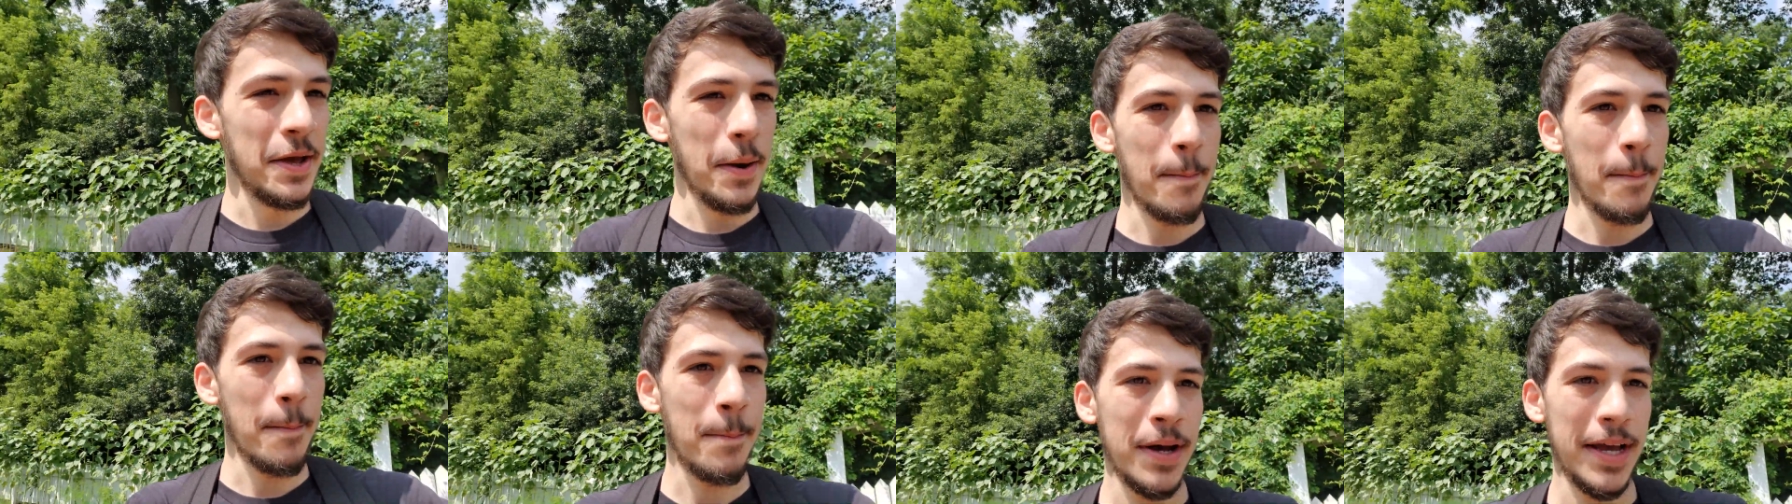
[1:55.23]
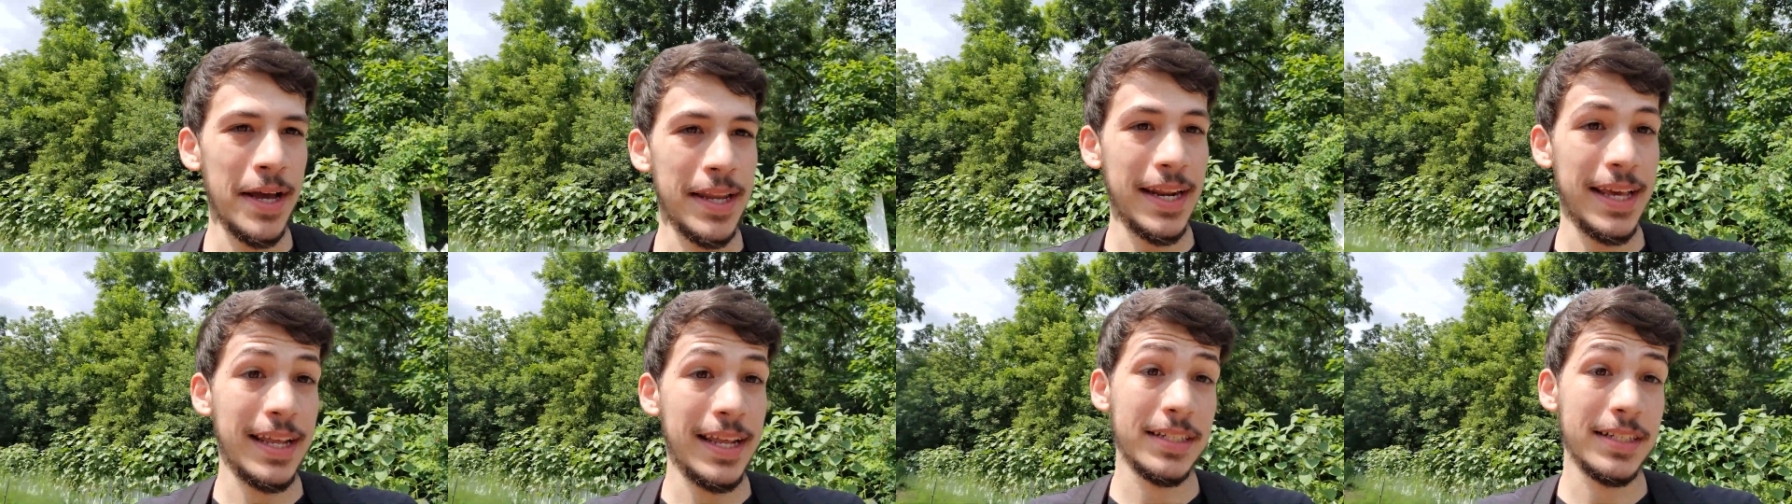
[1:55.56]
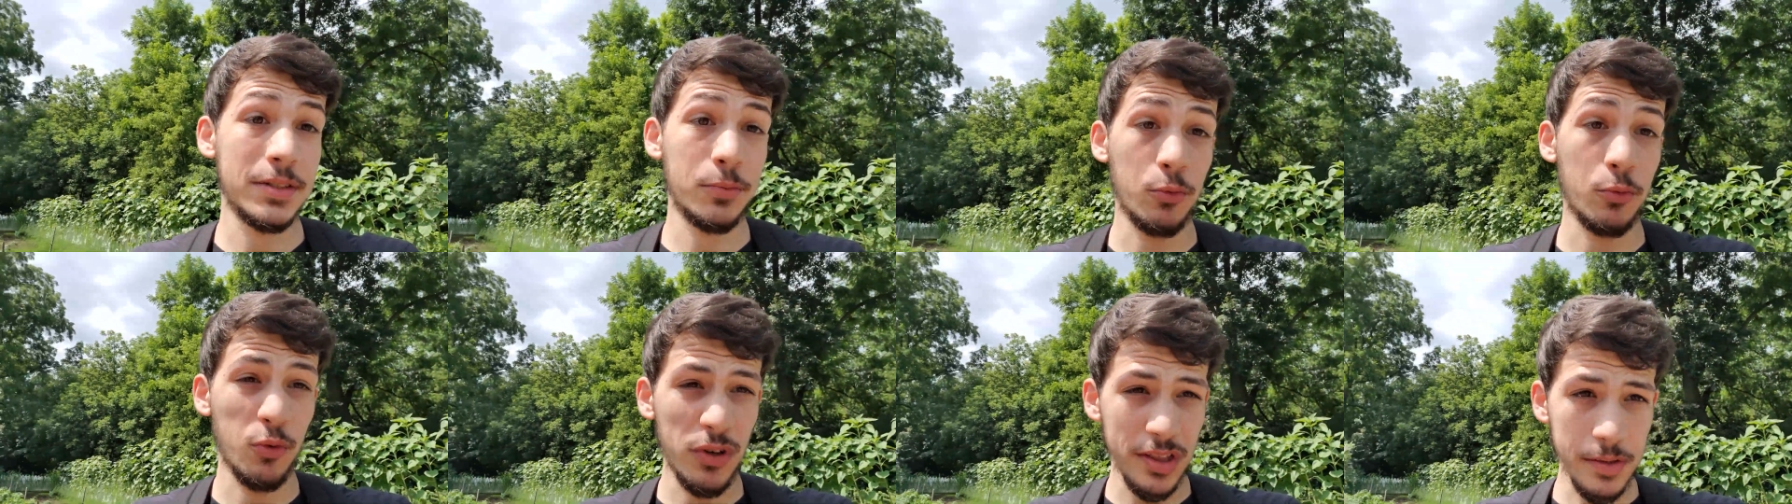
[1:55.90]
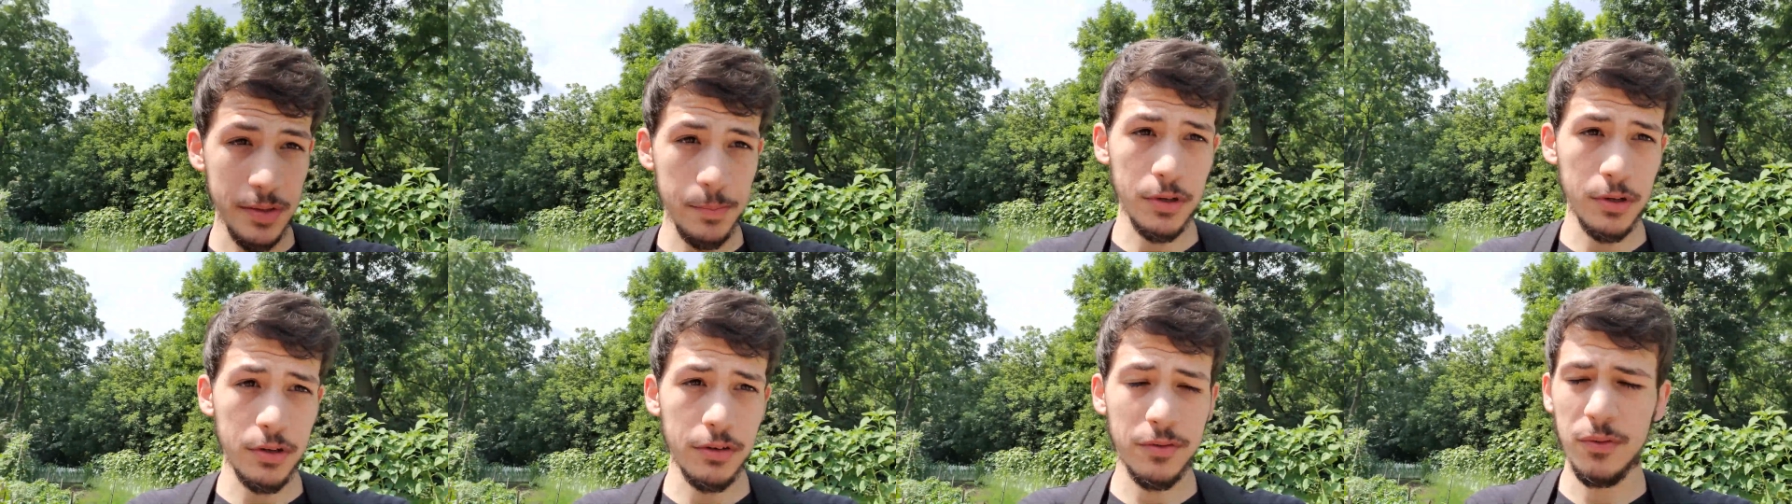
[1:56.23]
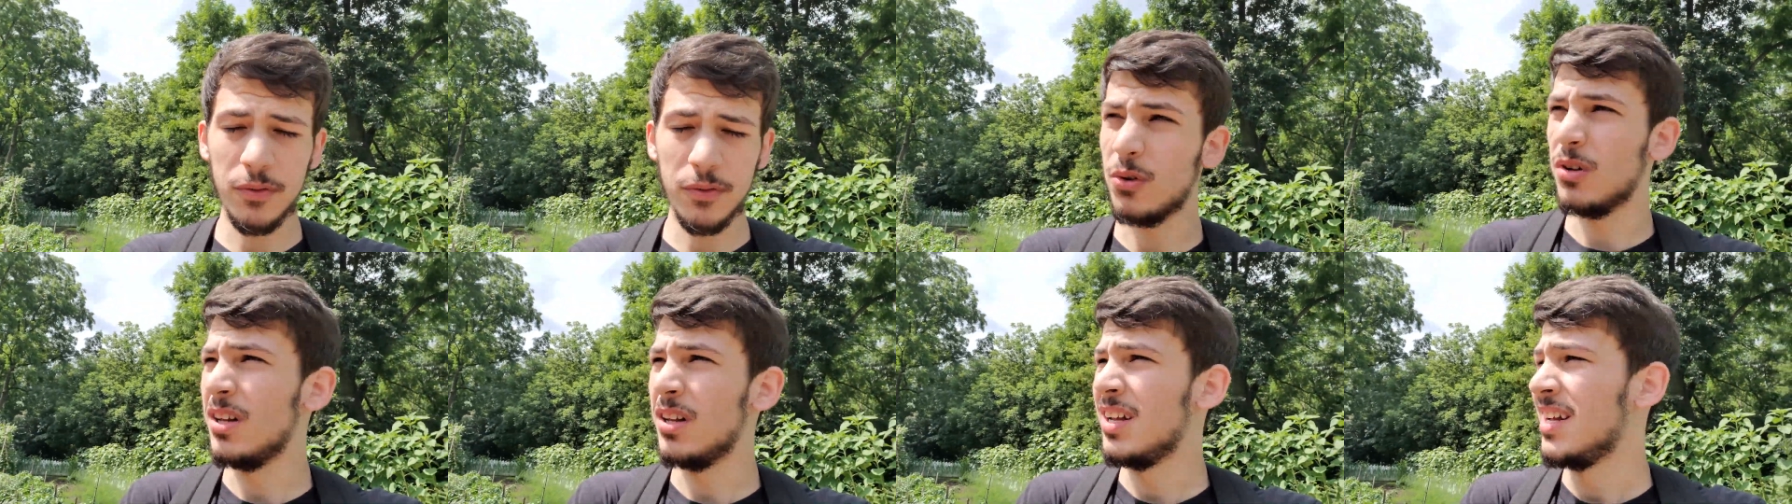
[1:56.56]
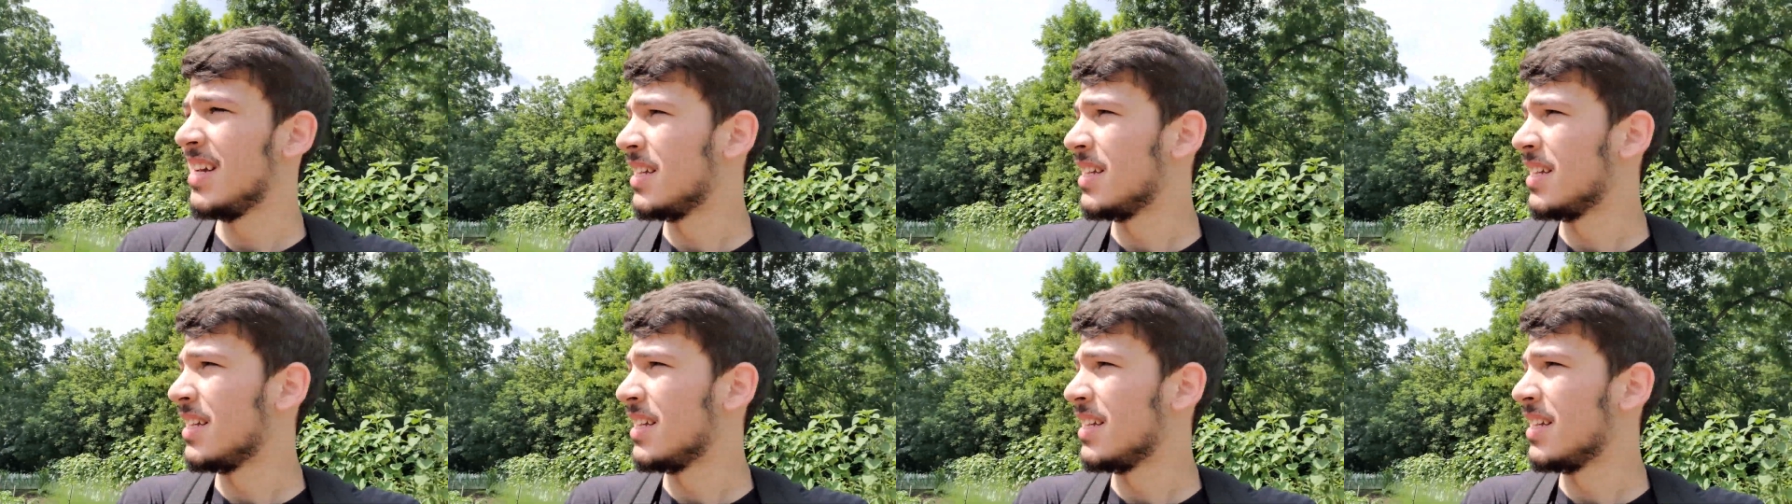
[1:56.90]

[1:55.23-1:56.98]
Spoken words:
but it is really beautiful.